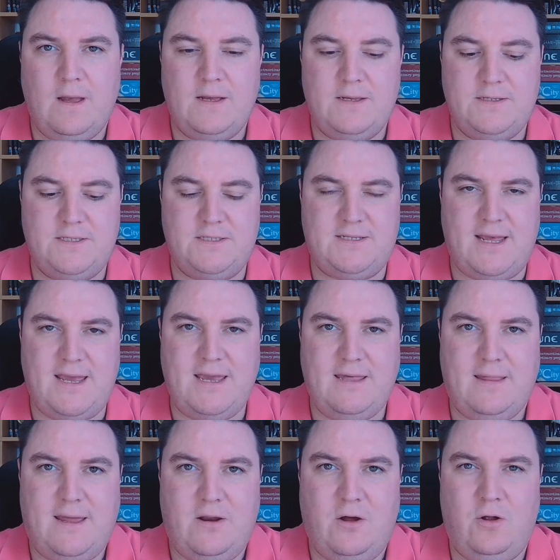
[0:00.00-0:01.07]
Staying
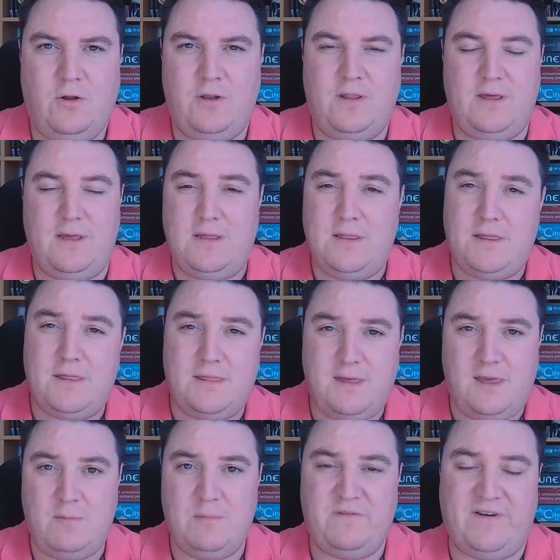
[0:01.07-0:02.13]
then on the
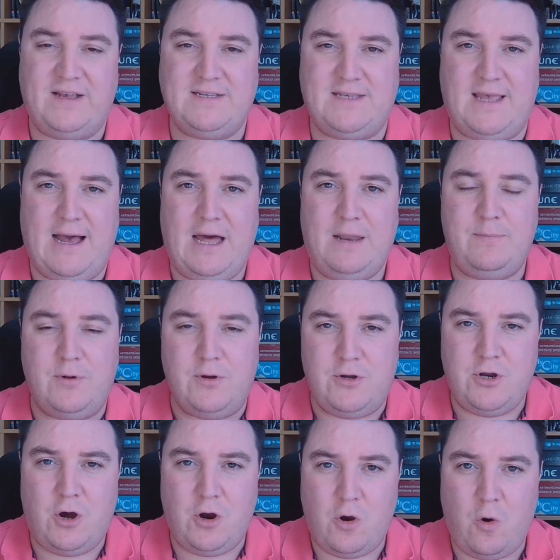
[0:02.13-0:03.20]
theme of Asgard, but
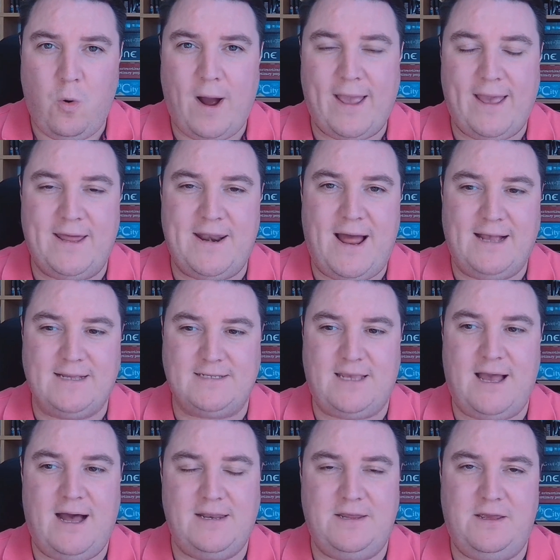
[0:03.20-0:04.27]
not quite an
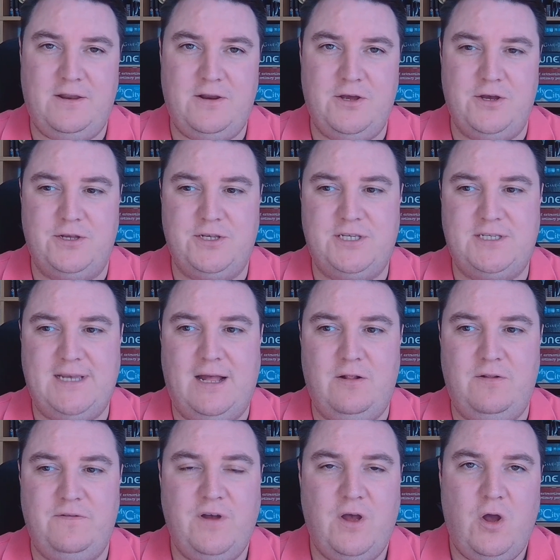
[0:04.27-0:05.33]
Asgardian
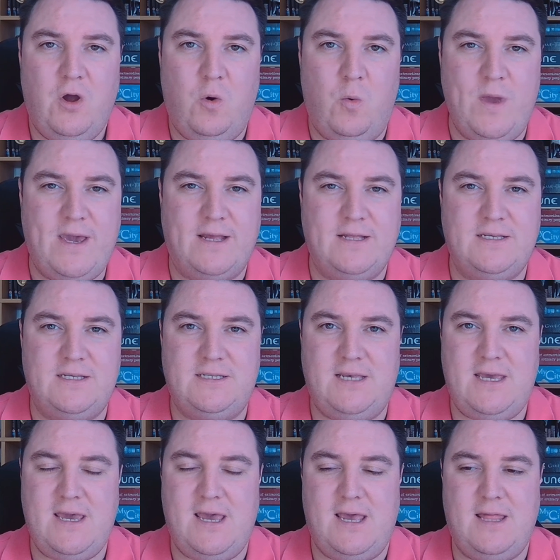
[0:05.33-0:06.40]
herself, we can
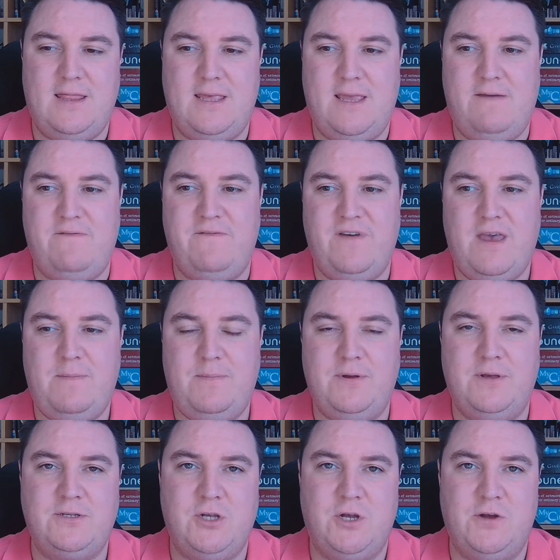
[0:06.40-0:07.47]
see in the
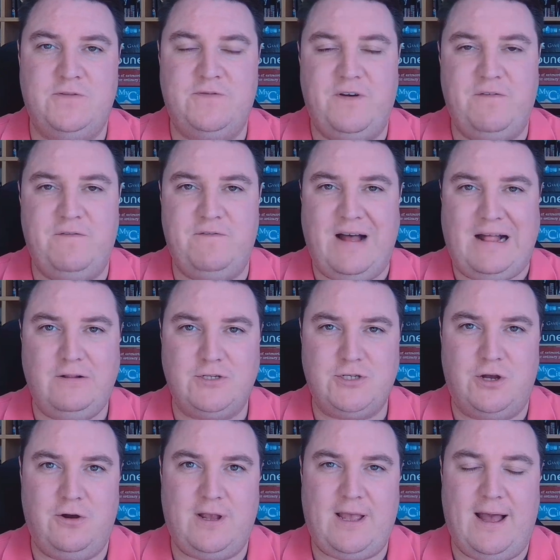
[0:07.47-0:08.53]
Vapors of
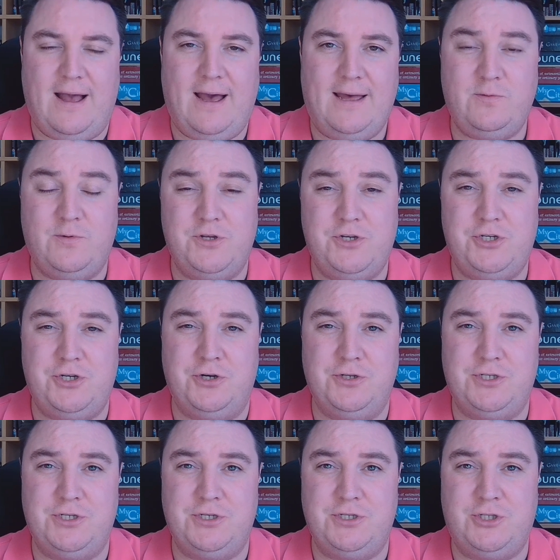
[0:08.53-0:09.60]
Valtor card, which
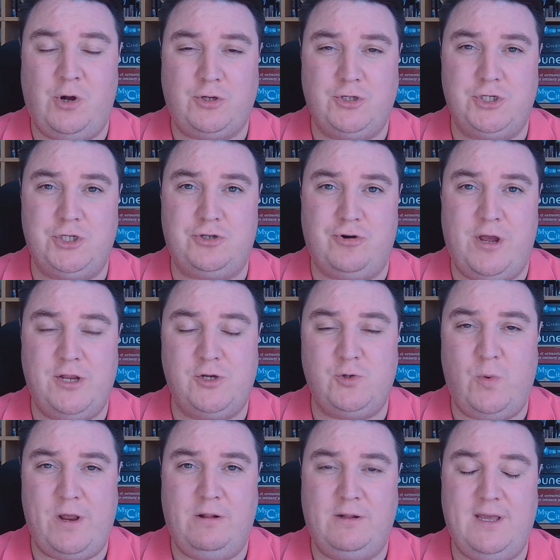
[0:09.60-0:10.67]
shows us Doctor Strange
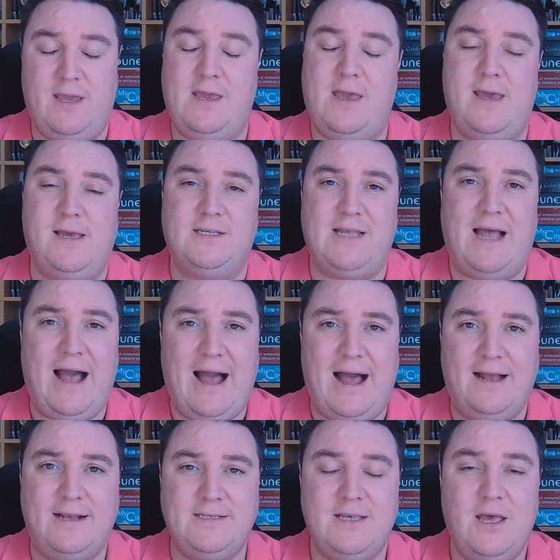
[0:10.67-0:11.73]
wielding his
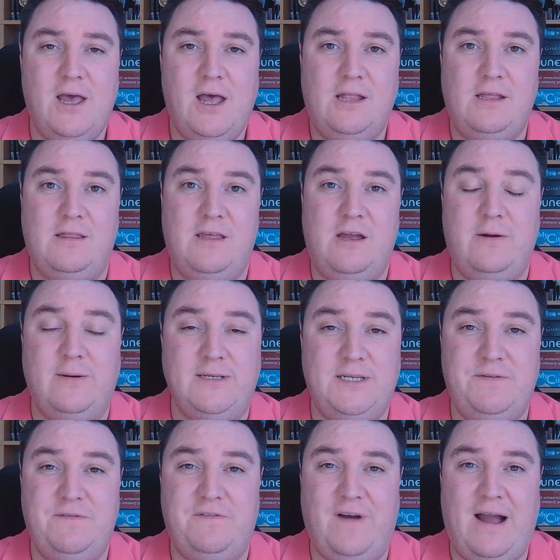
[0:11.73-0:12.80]
axe, that there is
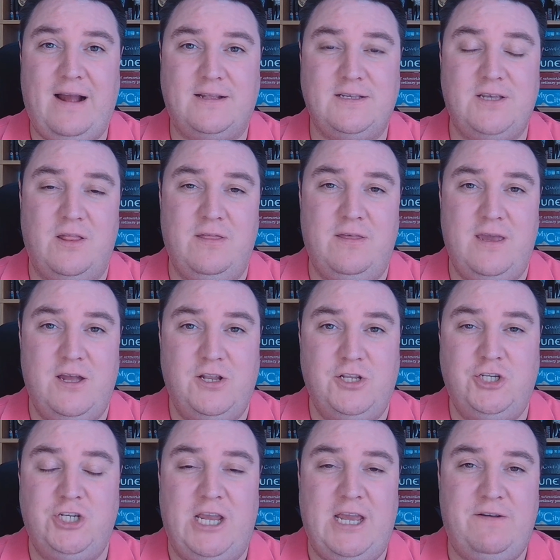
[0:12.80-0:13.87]
in fact the
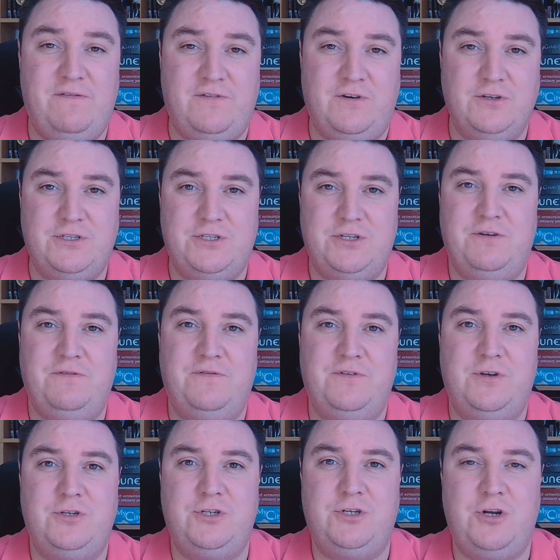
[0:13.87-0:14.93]
Jane Foster
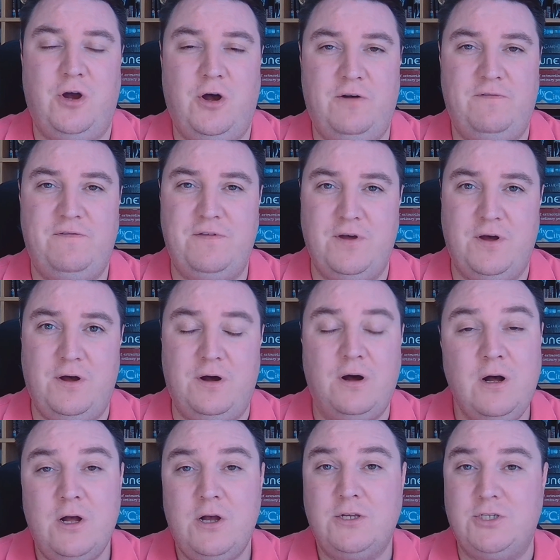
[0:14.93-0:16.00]
version of Thor.
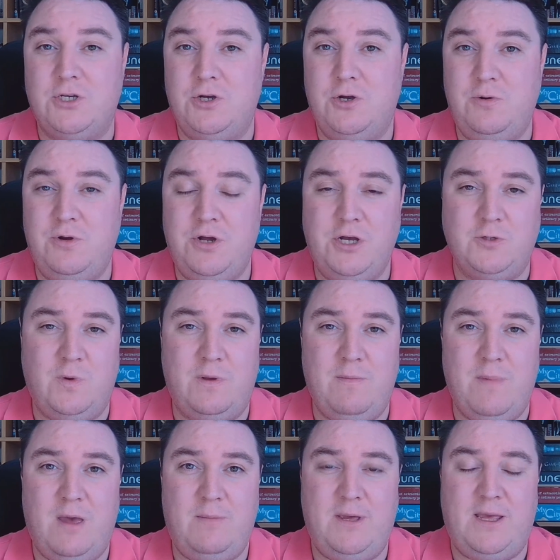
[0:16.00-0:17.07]
So who knows, we
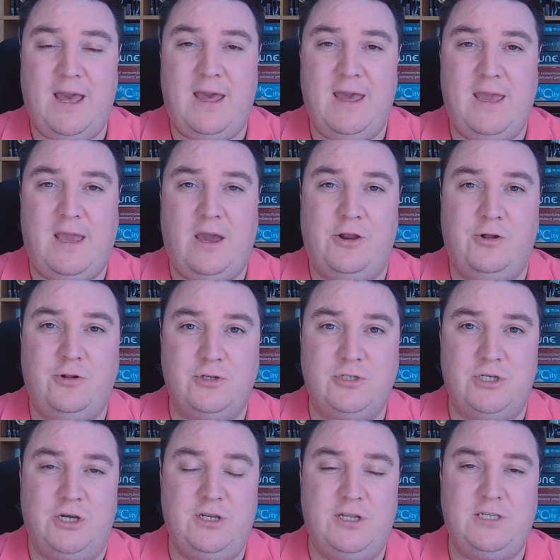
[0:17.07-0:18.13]
may be getting an
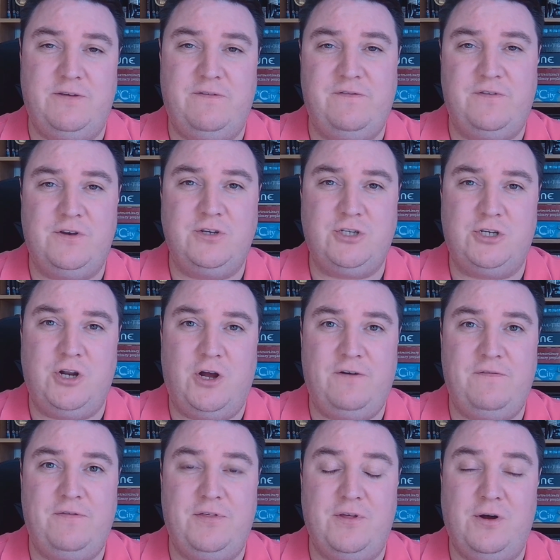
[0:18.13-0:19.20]
alternative version of
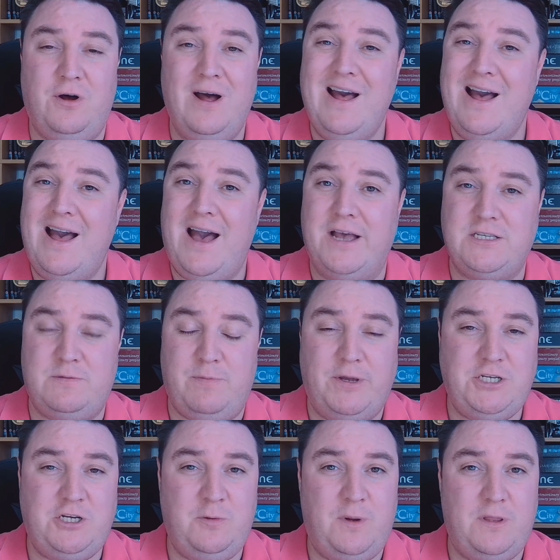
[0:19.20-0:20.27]
Thor,
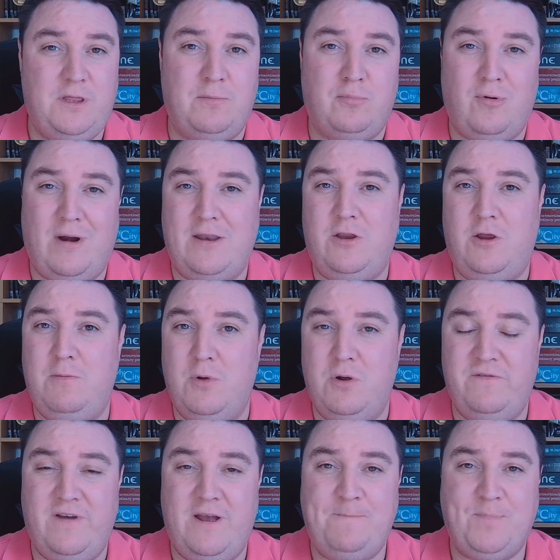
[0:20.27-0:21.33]
especially with the brand new
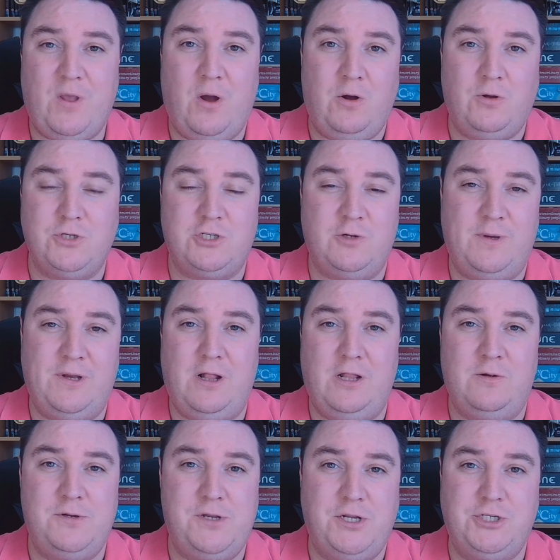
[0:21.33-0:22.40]
movie, also
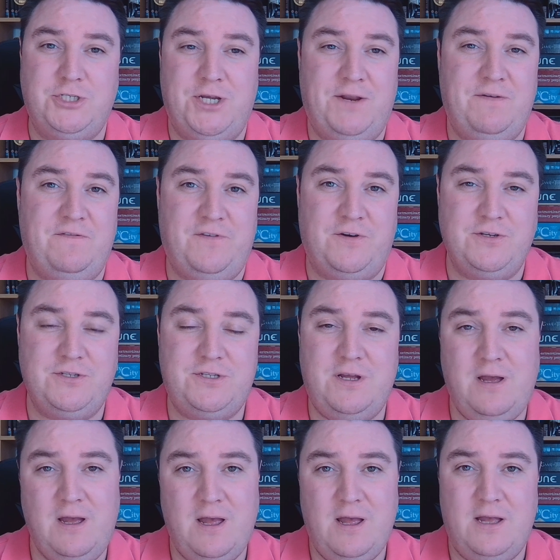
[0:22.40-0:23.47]
including Jane
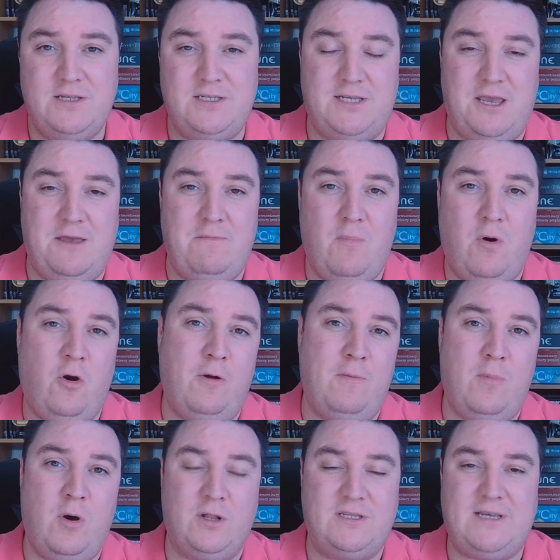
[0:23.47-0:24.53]
Foster, seeing more and
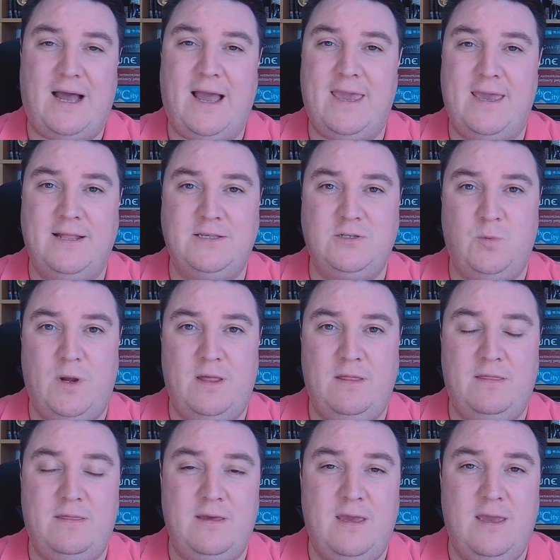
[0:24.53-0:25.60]
more tie-ins
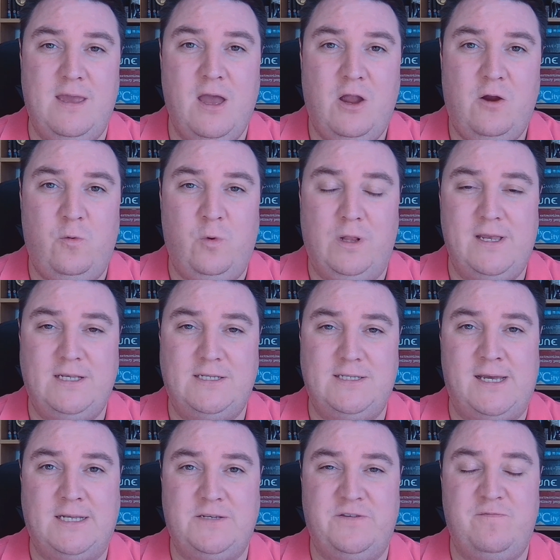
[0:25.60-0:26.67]
with the release
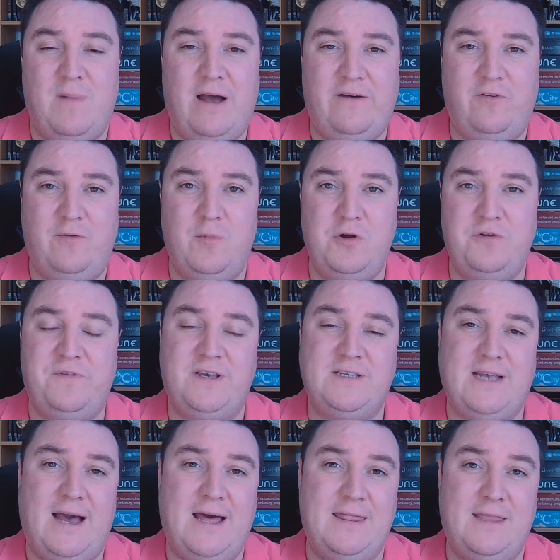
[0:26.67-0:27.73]
dates of Marvel movies
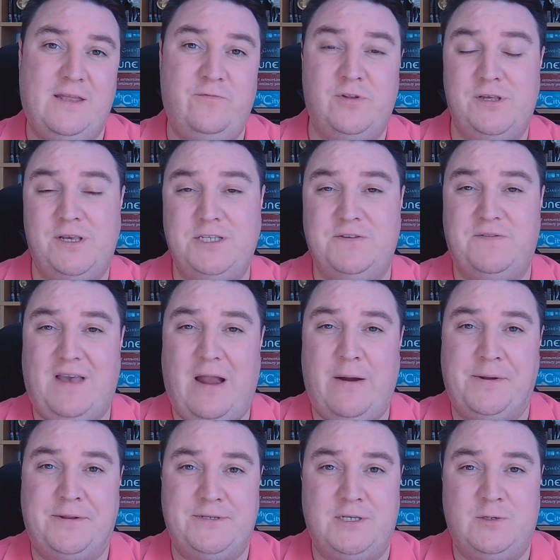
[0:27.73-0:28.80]
and then release of
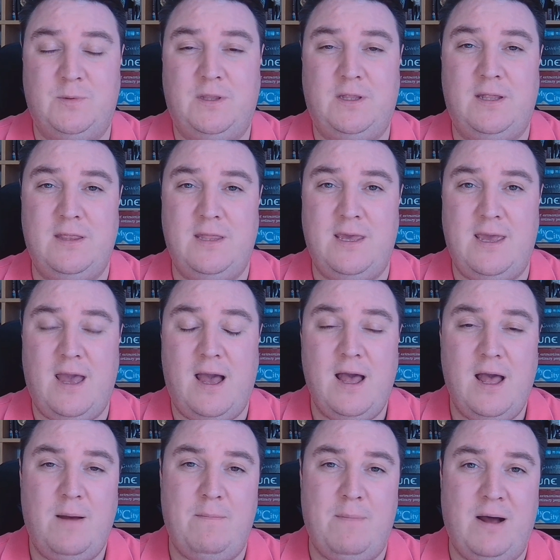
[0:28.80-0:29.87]
characters within the
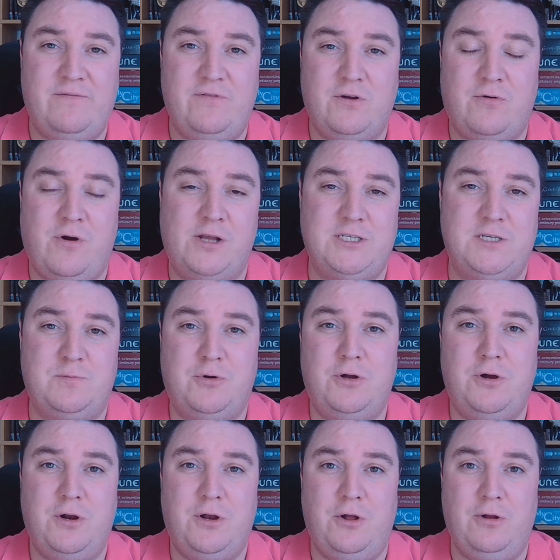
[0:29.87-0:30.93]
Marvel Crisis
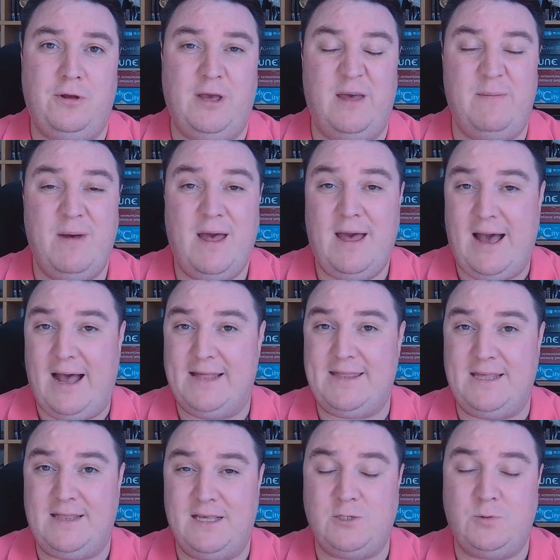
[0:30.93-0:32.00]
Protocol game. I
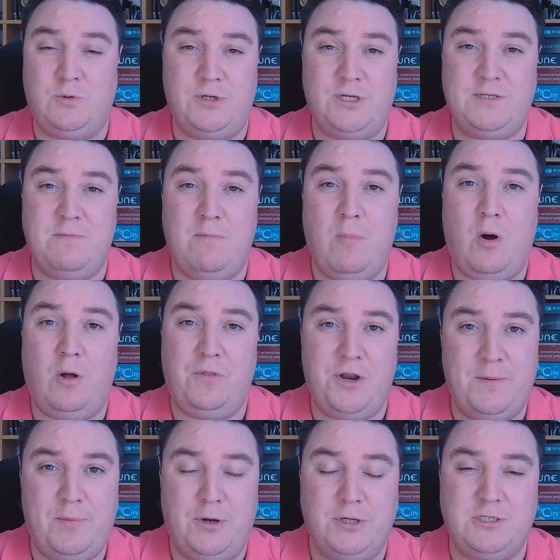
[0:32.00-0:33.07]
think this one is more than a
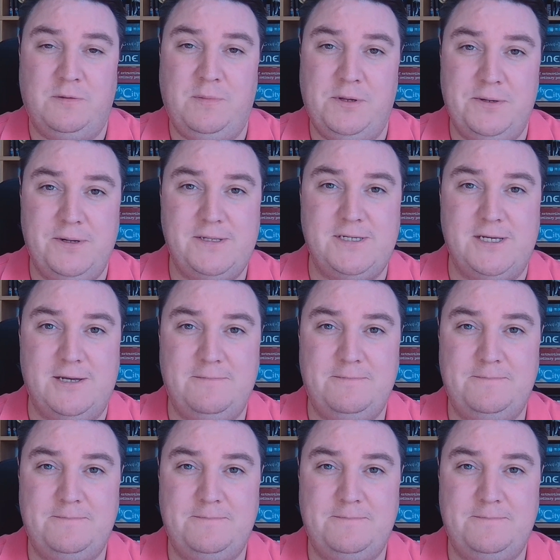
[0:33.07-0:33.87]
possibility.